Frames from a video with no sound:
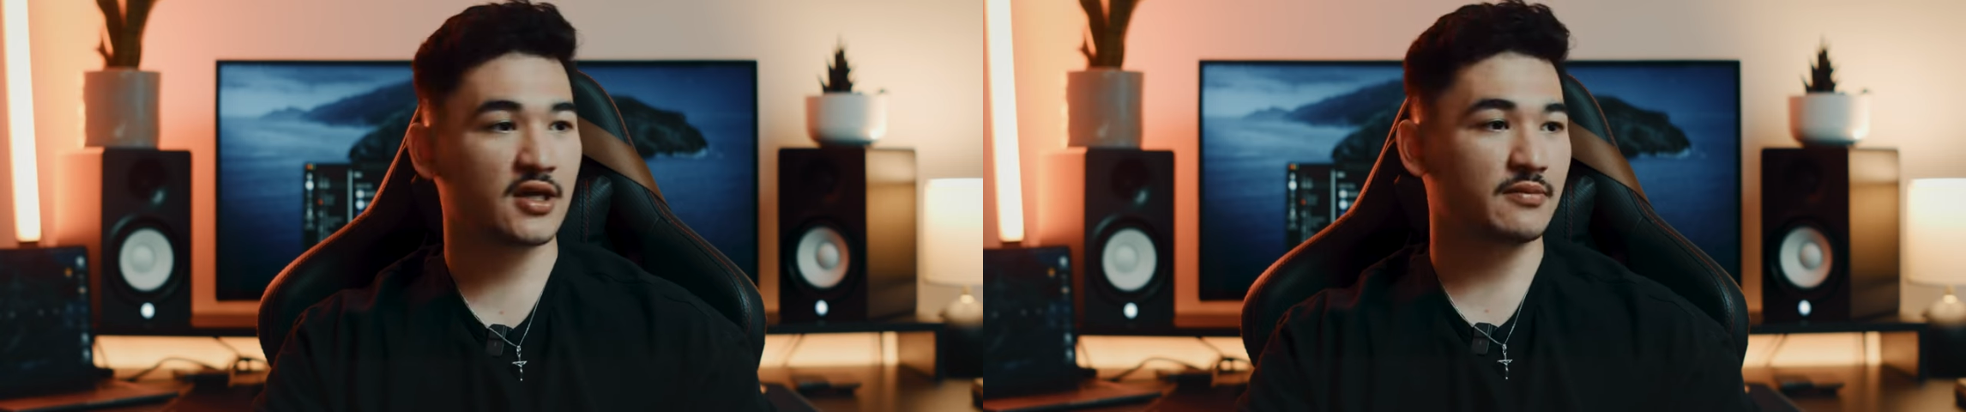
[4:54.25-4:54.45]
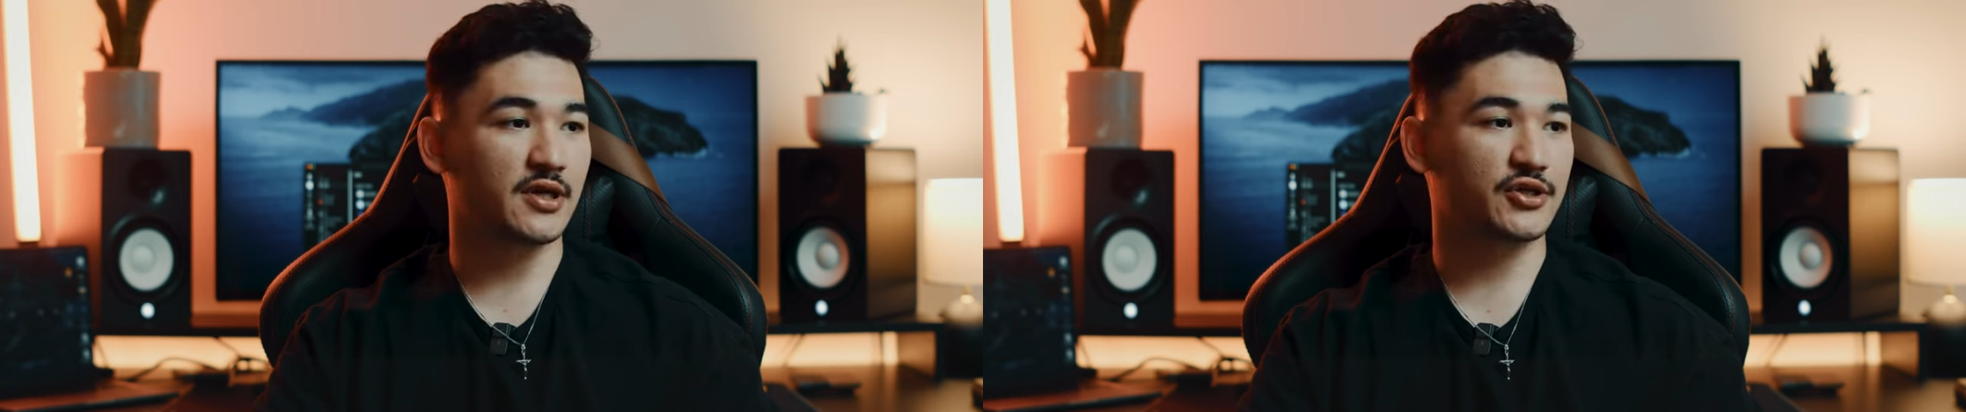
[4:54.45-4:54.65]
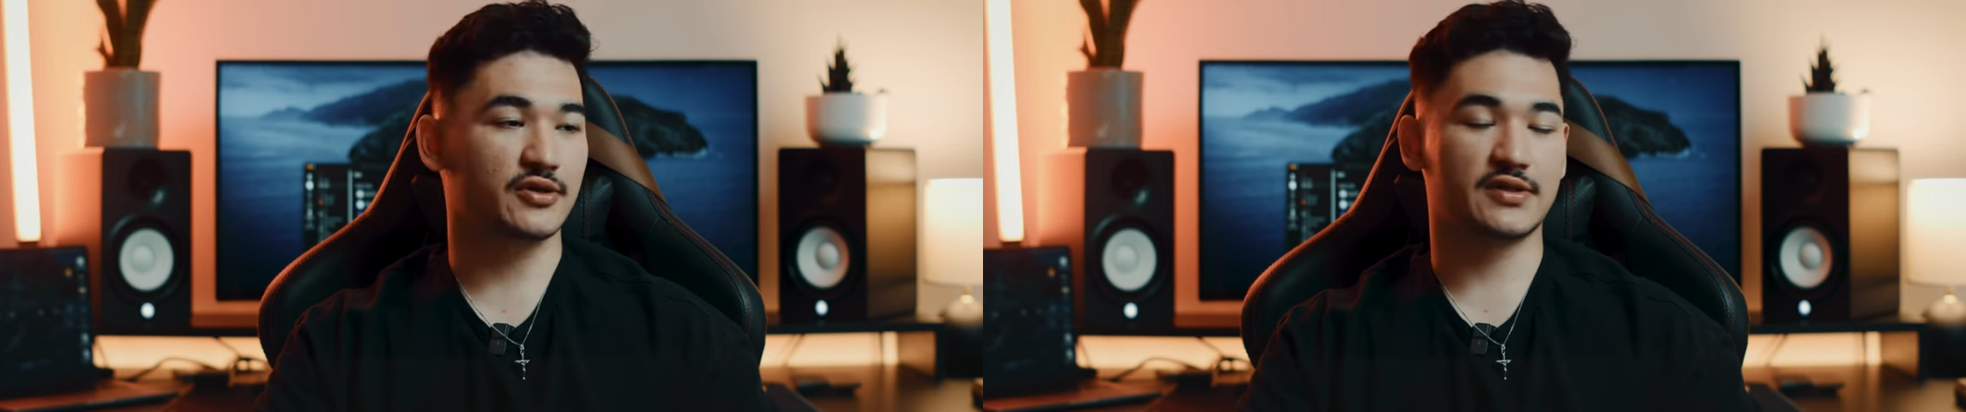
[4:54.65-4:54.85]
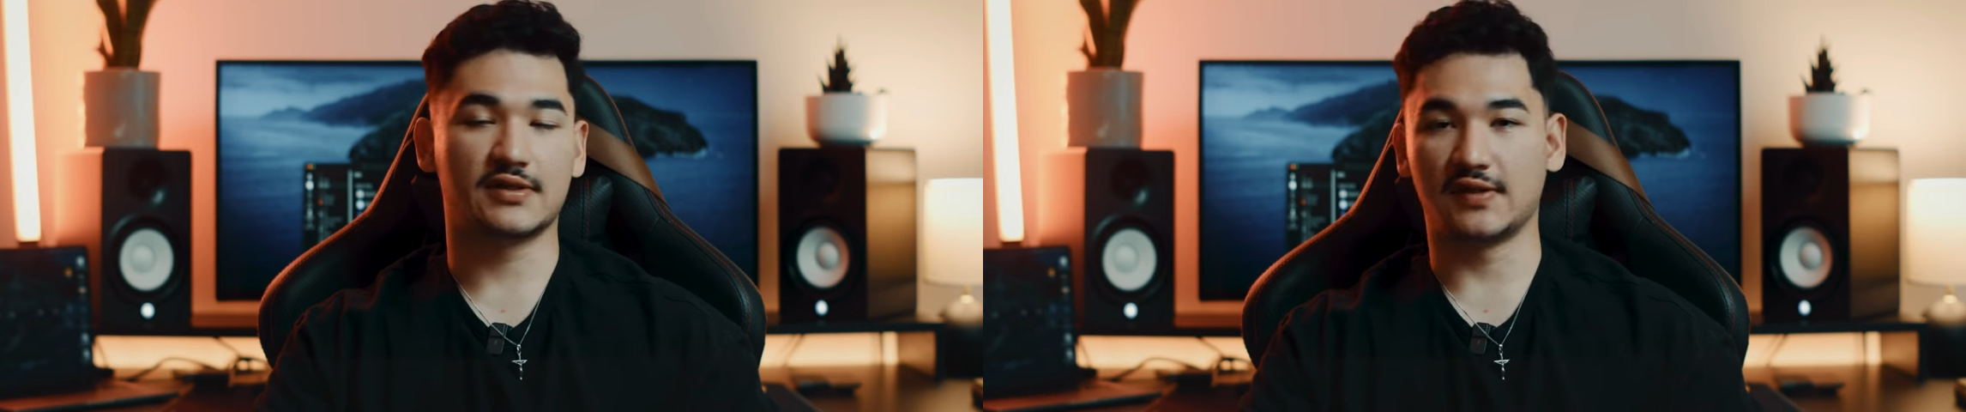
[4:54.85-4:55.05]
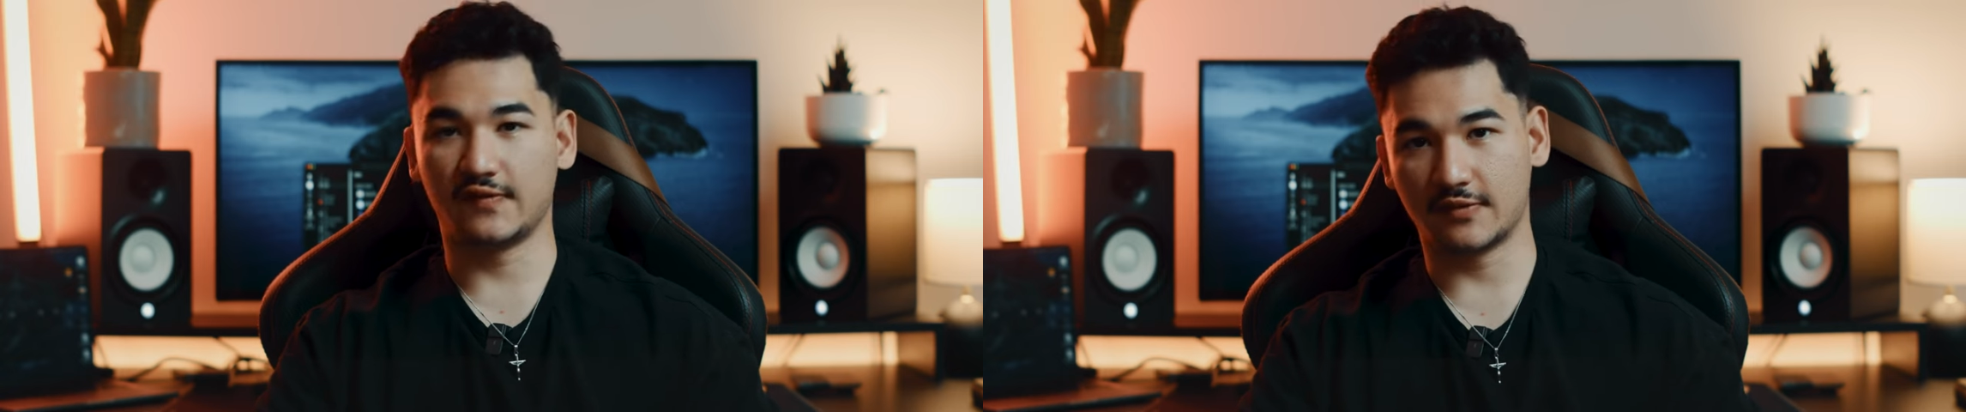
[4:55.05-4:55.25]
make sure to
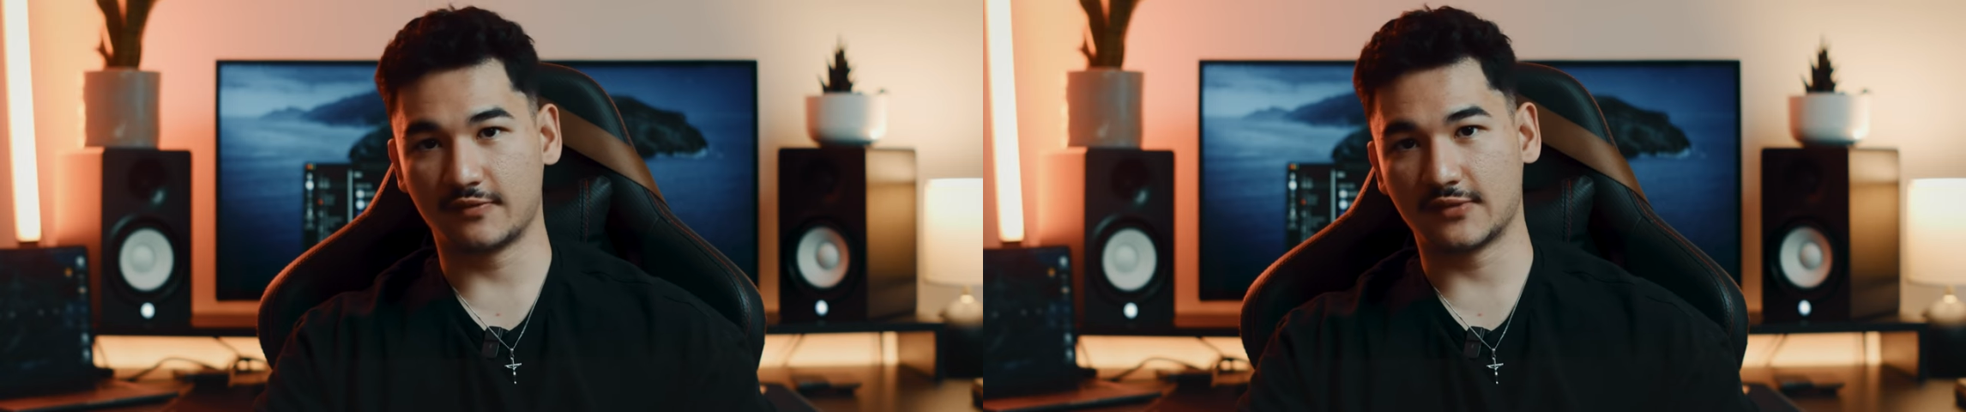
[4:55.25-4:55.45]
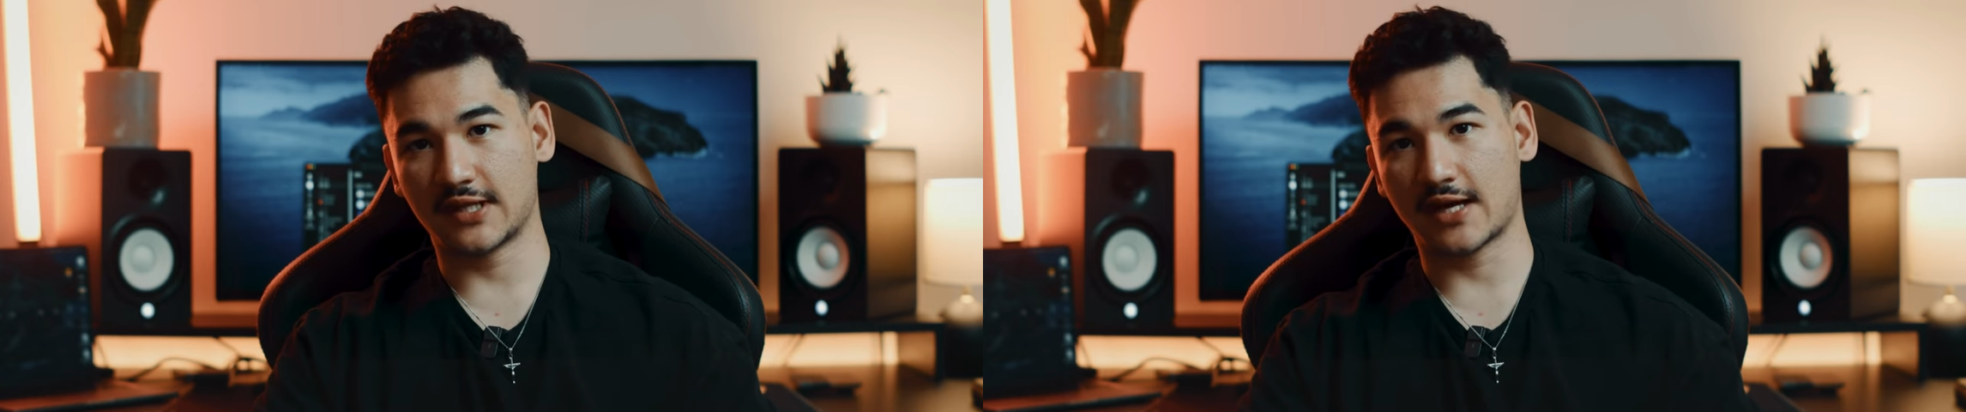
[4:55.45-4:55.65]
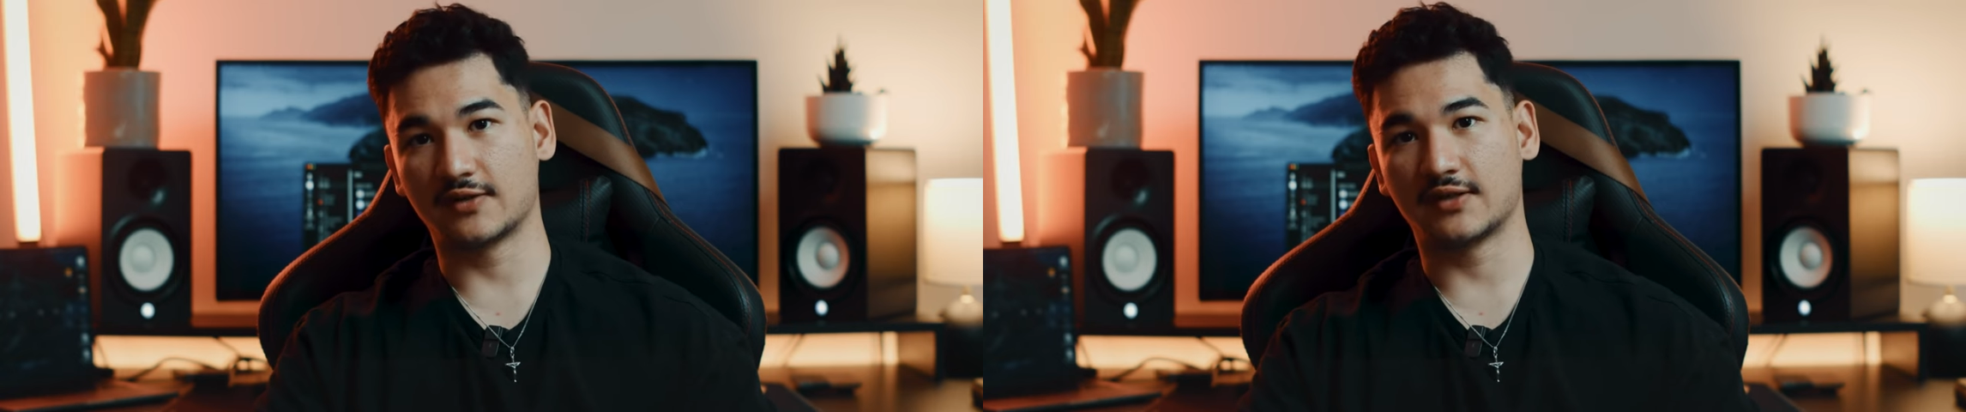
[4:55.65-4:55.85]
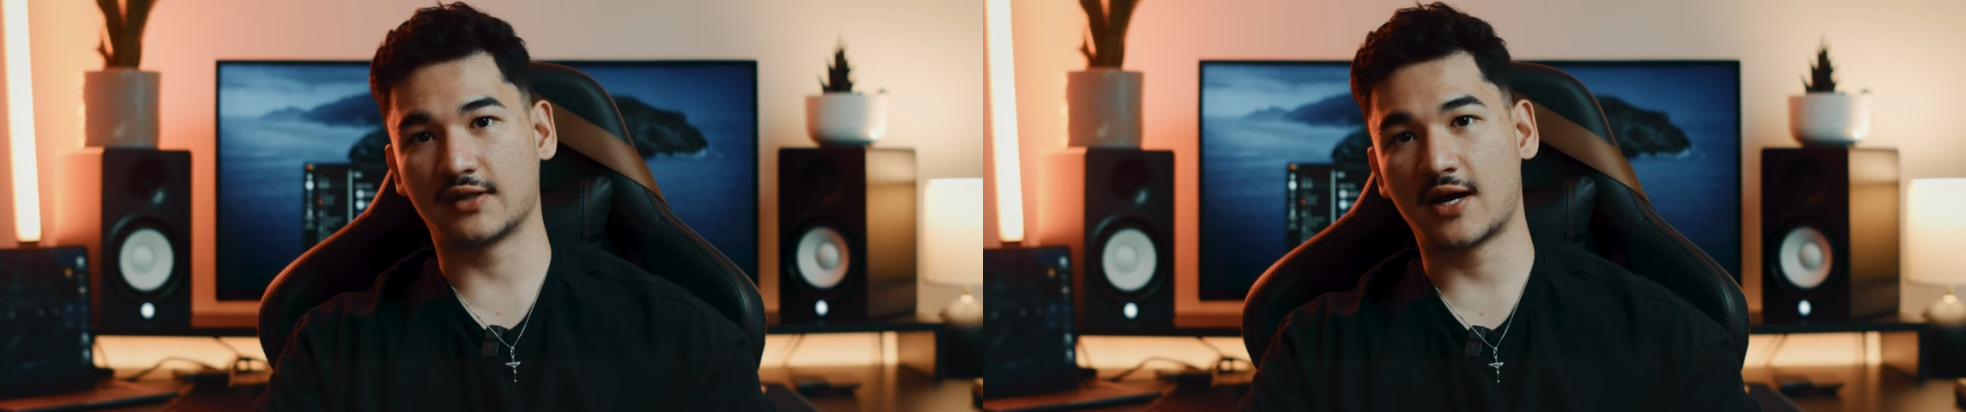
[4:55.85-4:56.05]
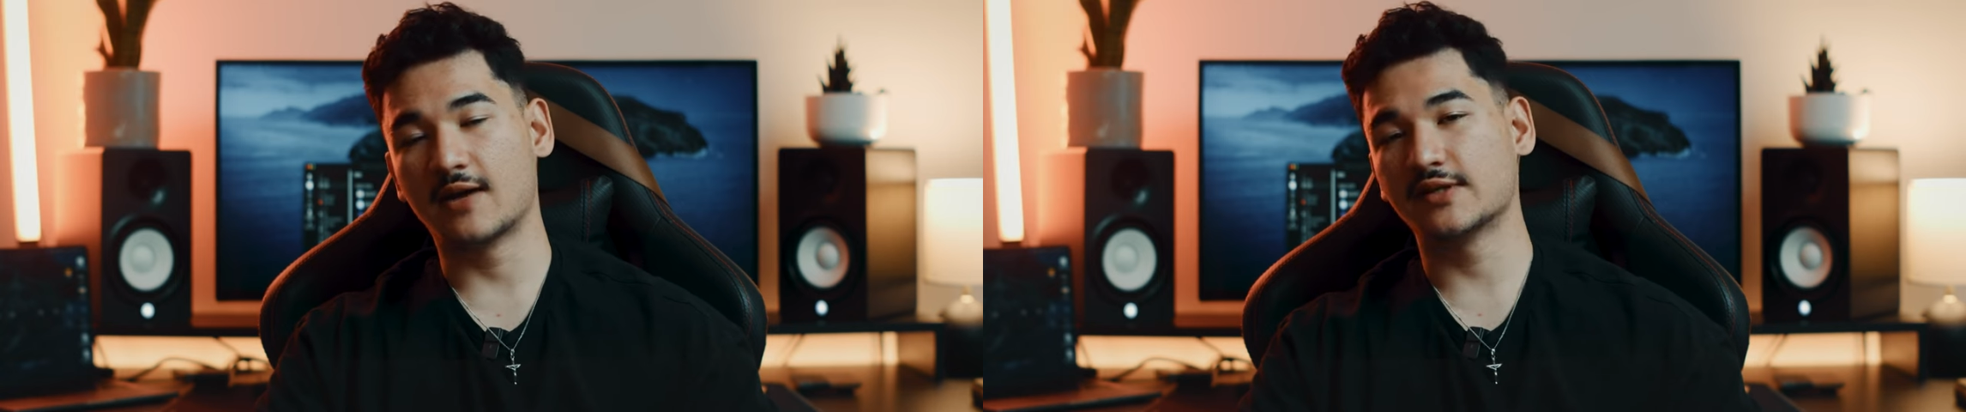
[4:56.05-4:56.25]
leave them down in the
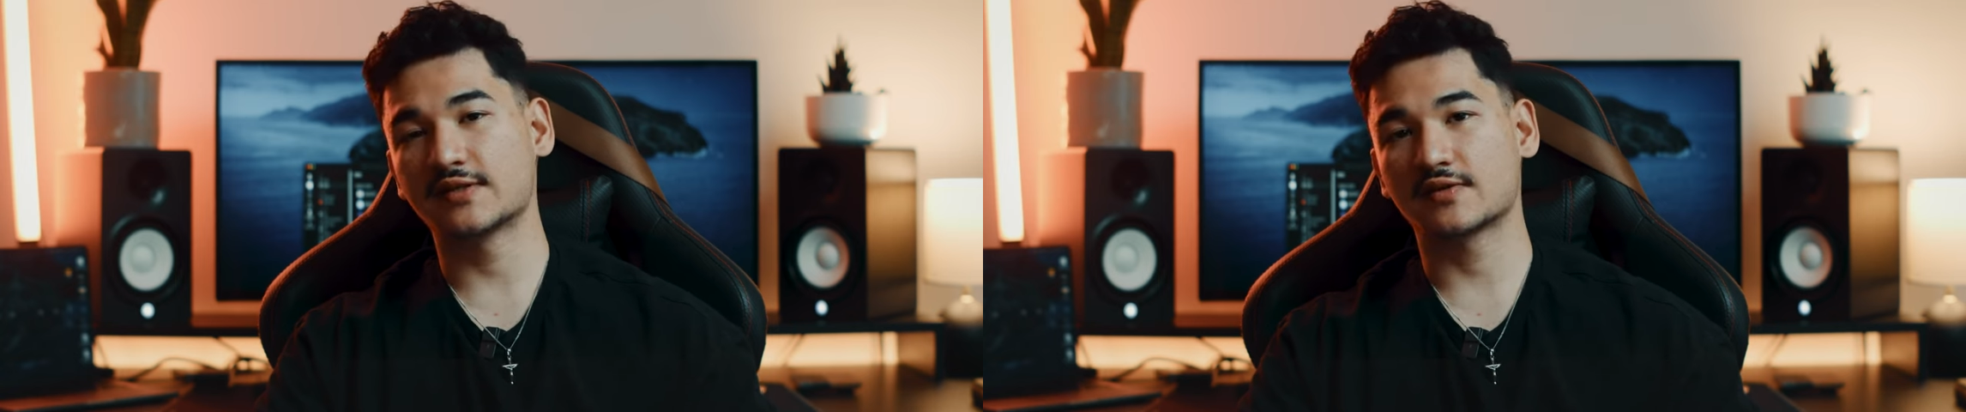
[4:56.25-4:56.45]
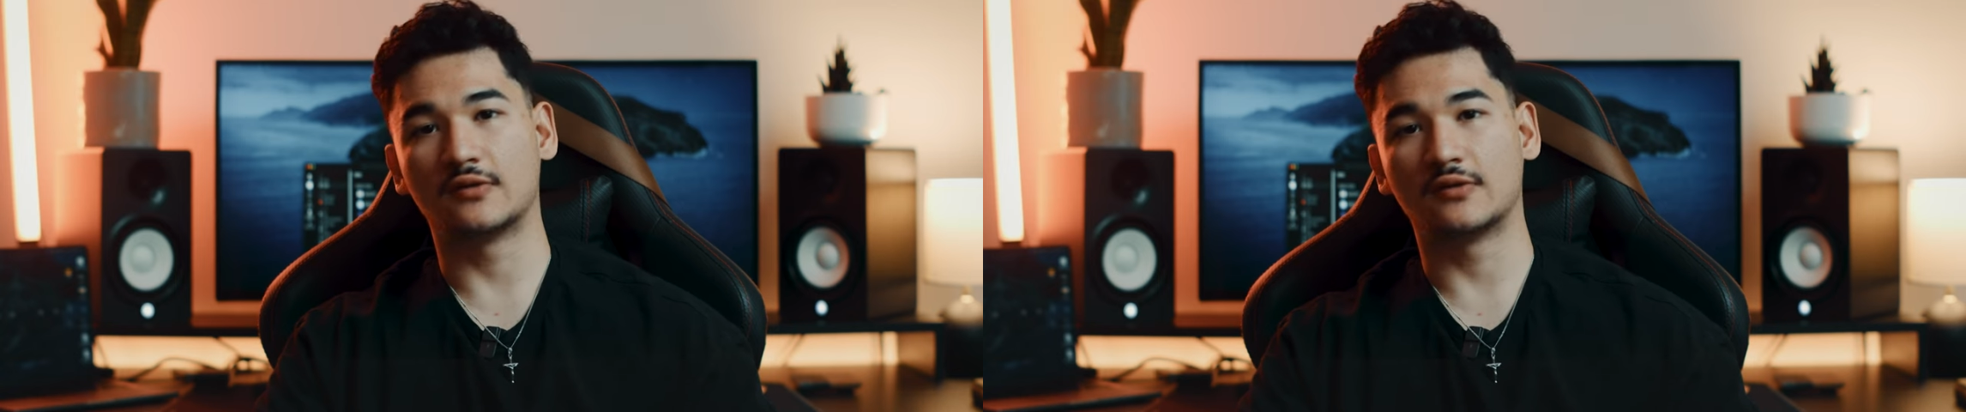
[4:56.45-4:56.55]
comments,